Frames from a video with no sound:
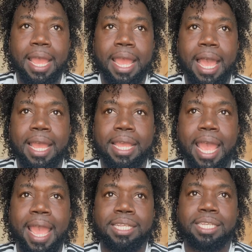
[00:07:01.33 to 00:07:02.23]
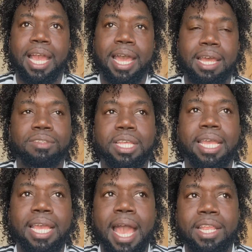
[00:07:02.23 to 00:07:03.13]
I, I asked God, I was
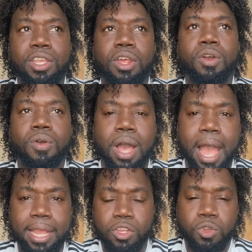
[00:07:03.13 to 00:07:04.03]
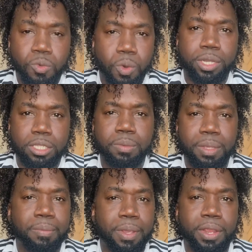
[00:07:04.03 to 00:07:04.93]
like, God, you know, I do want to
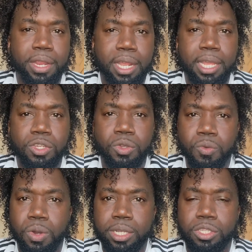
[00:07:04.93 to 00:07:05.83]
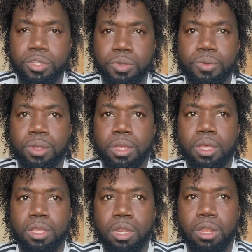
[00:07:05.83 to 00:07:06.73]
be married. I do want to,
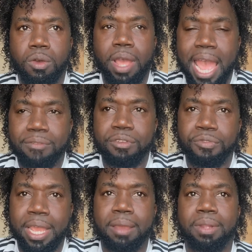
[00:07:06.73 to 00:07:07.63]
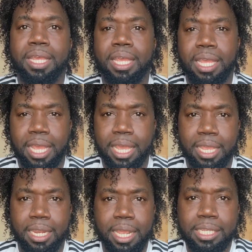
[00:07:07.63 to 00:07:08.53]
you know, have a family
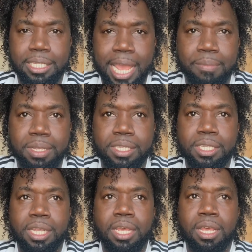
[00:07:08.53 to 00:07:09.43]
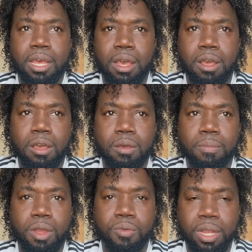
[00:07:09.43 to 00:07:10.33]
and establish
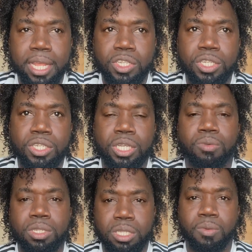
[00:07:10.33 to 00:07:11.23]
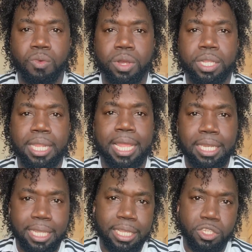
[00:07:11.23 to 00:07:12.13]
um, a relationship with someone
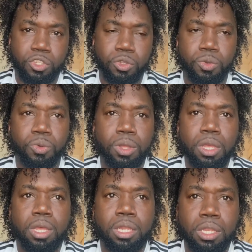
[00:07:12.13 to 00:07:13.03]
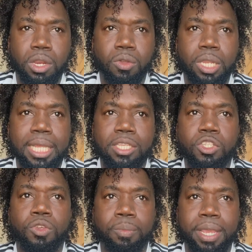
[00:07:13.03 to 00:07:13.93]
that leads to, you know,
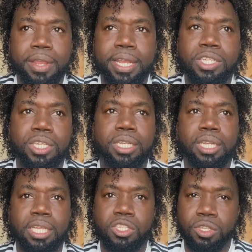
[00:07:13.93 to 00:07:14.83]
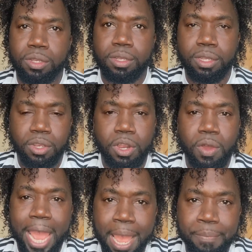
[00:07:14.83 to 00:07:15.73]
leads to marriage and leads to, you
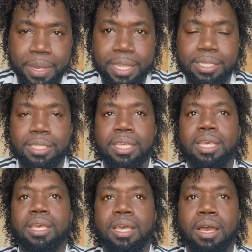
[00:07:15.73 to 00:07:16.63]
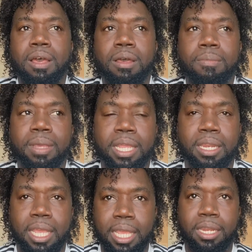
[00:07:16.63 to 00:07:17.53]
know, happiness um,
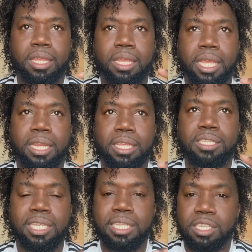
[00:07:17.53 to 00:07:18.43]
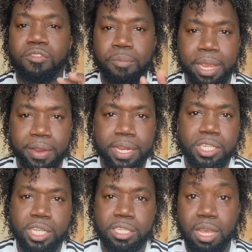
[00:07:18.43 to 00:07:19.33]
in in the in the sense of
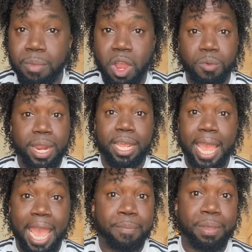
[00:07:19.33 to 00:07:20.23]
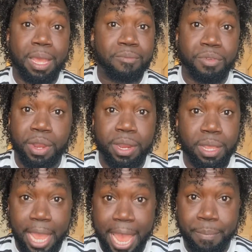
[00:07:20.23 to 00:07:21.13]
marriage because I'm already happy. I'm
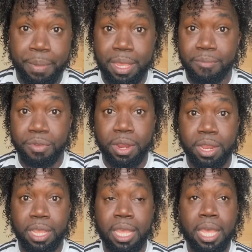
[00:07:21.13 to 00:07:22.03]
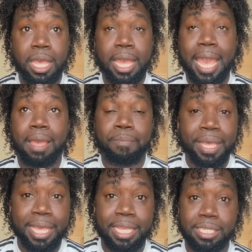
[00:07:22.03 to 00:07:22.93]
very happy. I'm very
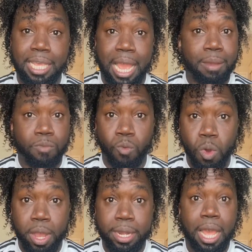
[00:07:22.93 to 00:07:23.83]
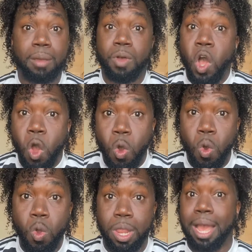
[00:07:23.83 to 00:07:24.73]
at peace. I'm one. I'm
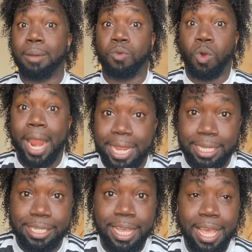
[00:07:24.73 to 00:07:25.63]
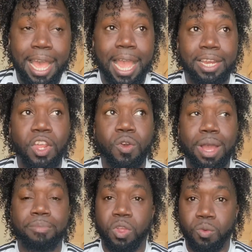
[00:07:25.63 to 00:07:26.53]
whole. I'm right. I
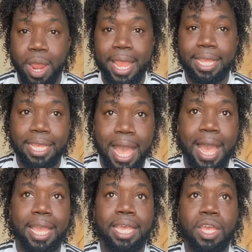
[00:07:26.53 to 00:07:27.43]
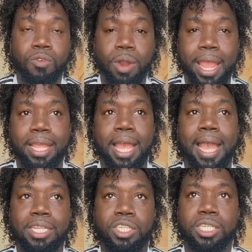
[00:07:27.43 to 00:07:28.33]
know I'm the right guy.
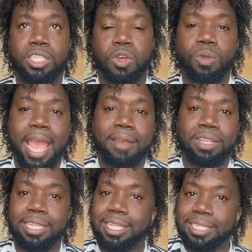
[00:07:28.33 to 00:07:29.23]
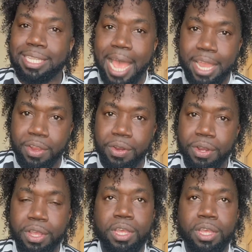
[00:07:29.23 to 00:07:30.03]
Right. I just don't have the desire.